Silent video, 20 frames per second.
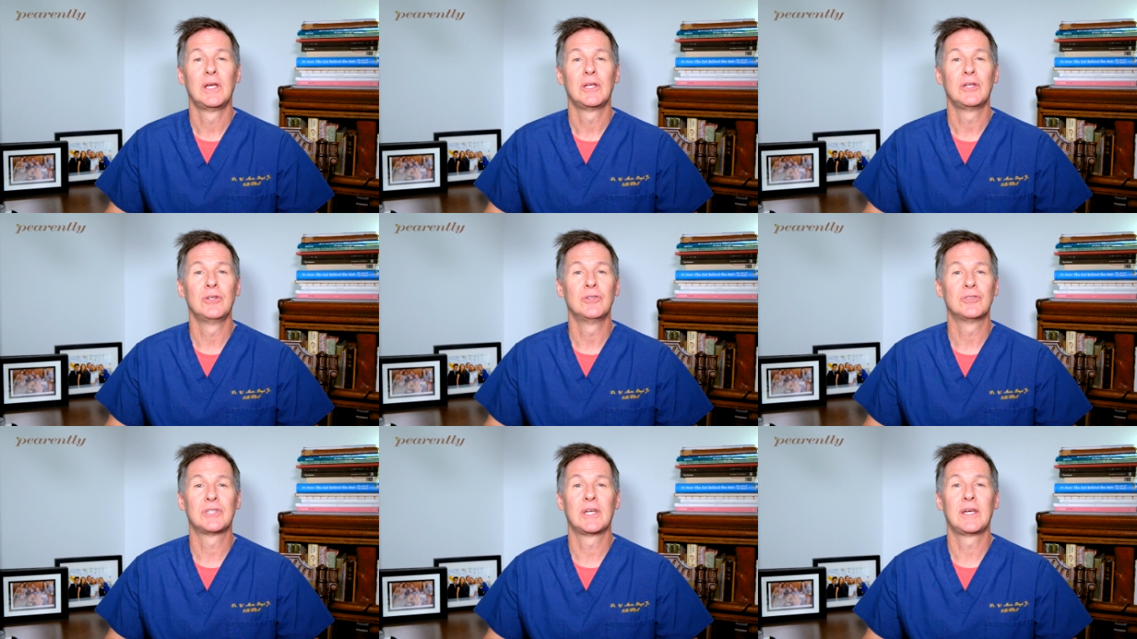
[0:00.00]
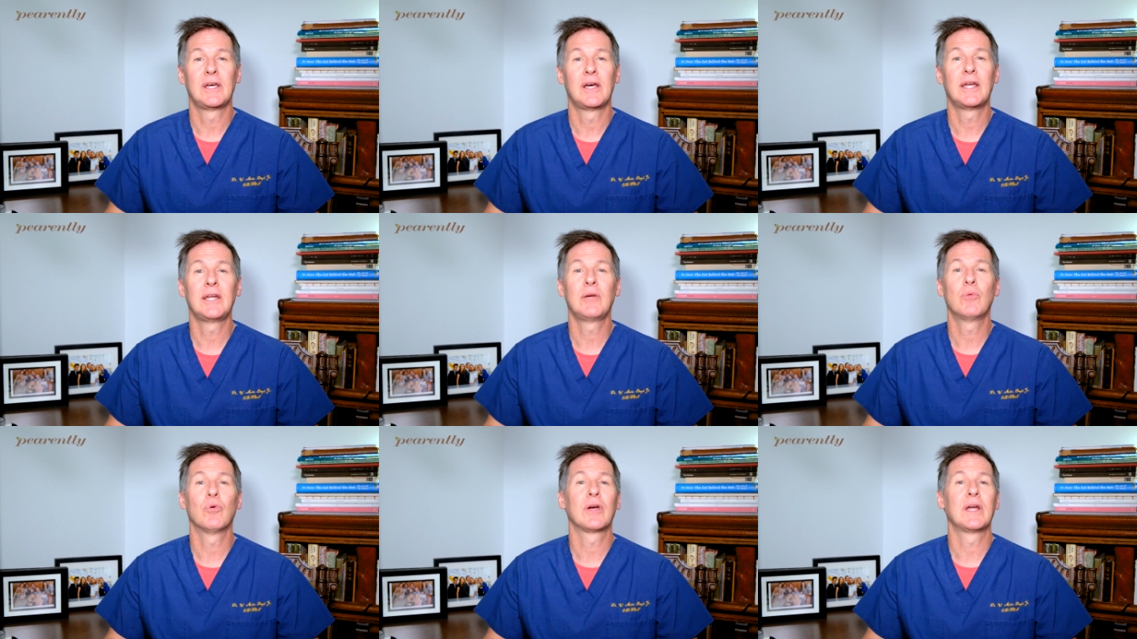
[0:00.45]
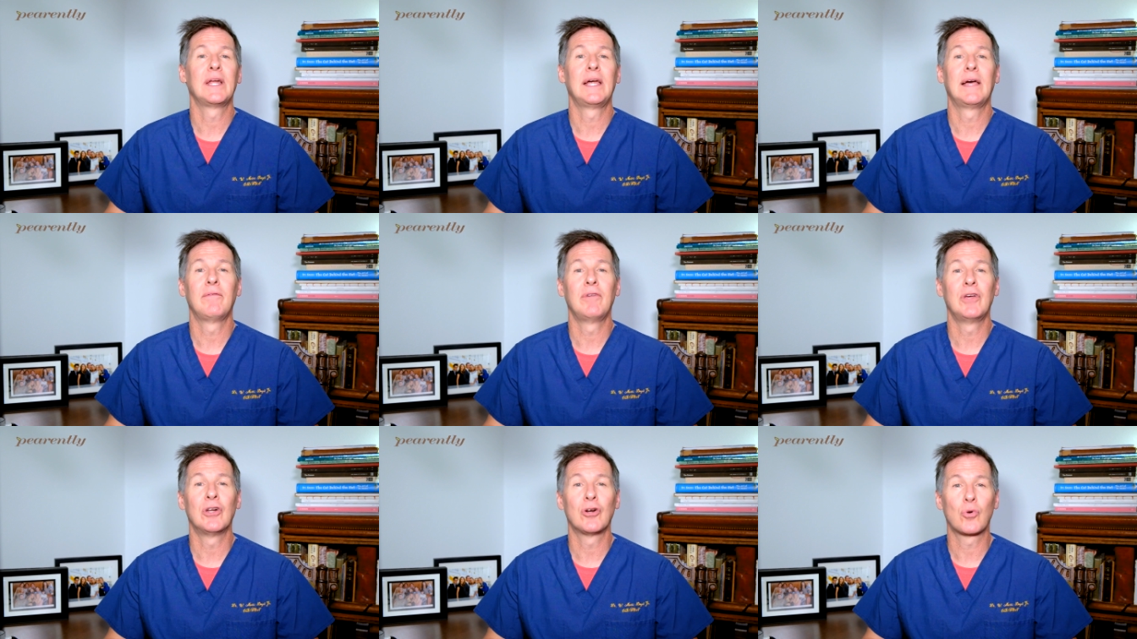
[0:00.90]
You say, honey, we're going to
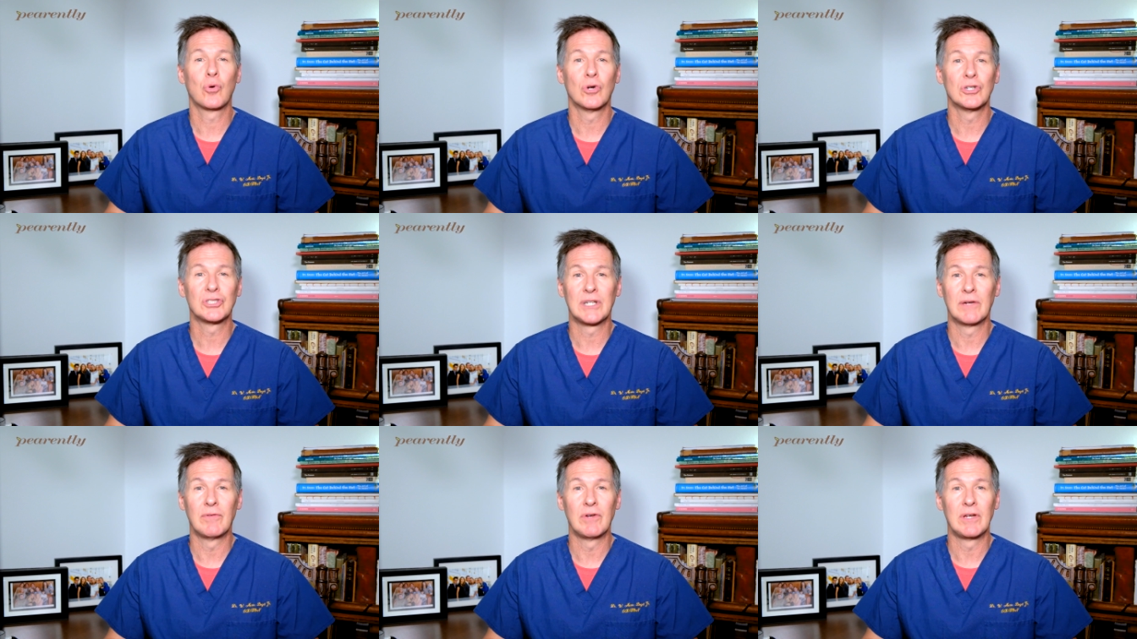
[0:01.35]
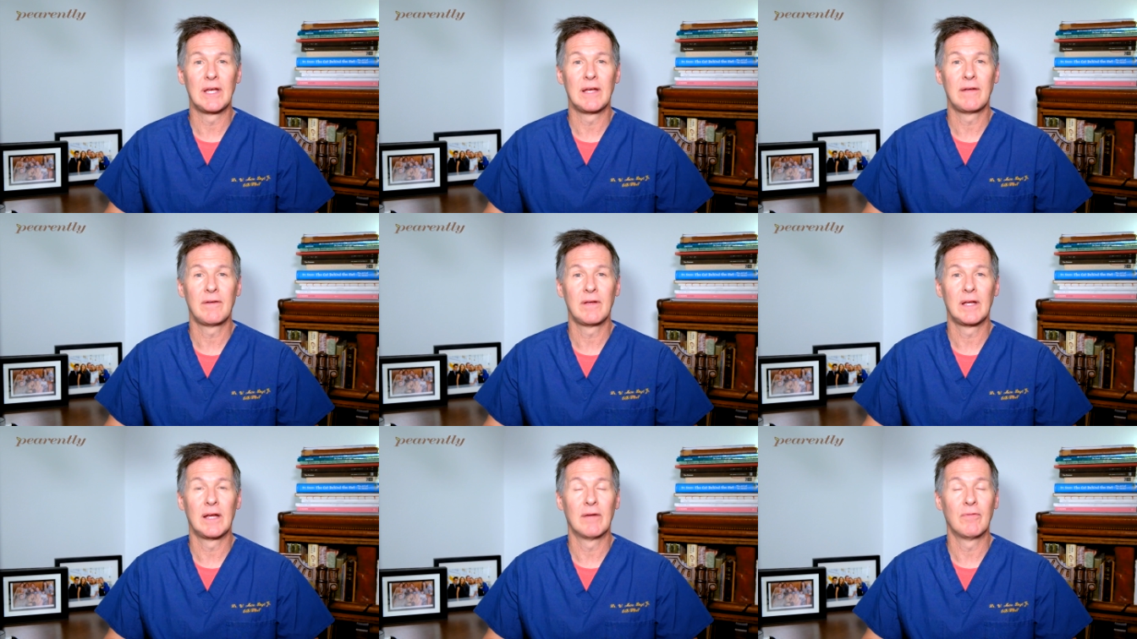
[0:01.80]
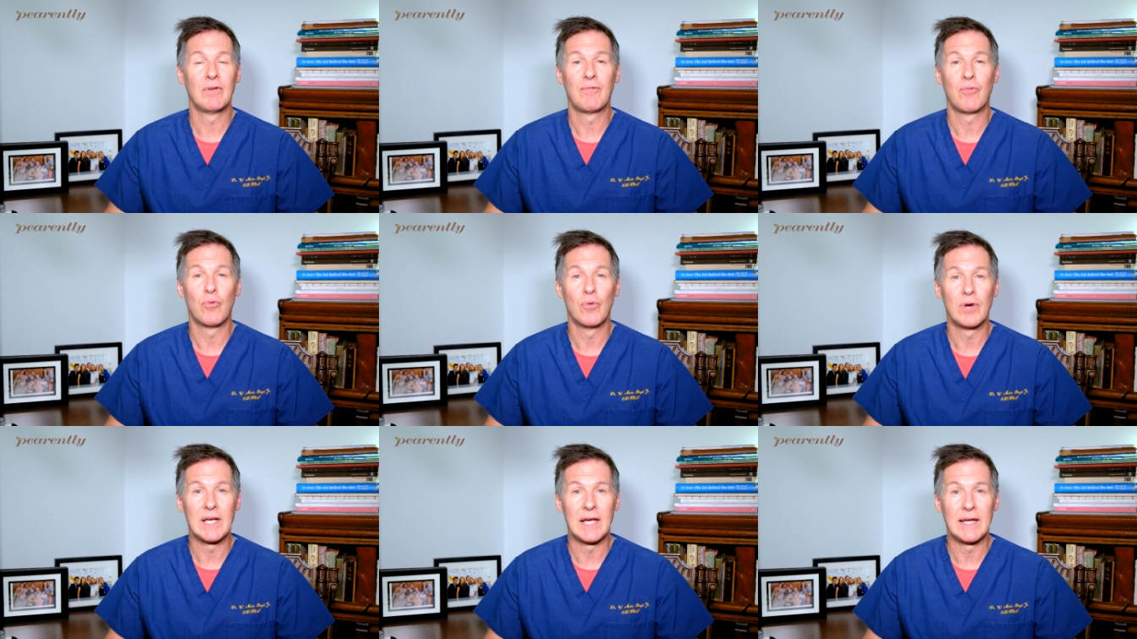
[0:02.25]
have intercourse every day, every
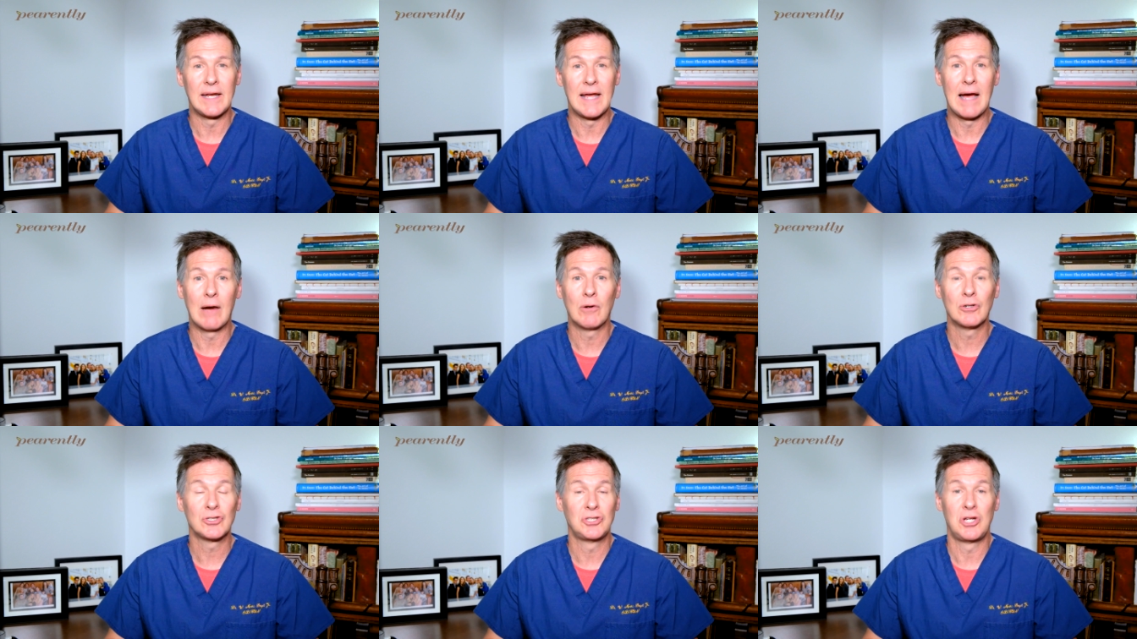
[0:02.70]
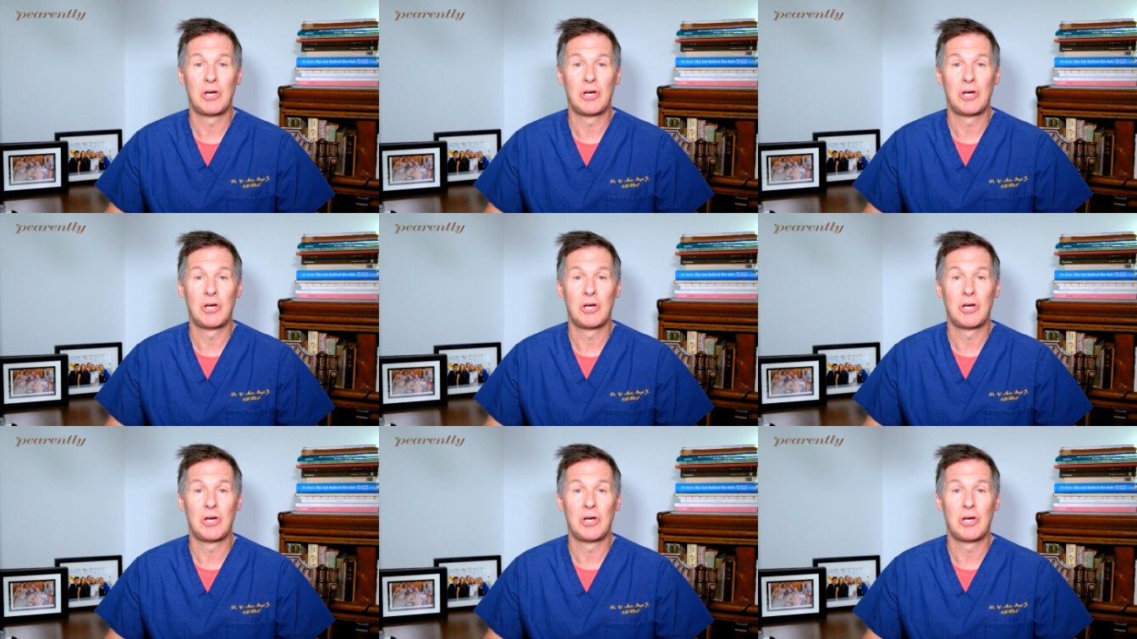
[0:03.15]
48 hours.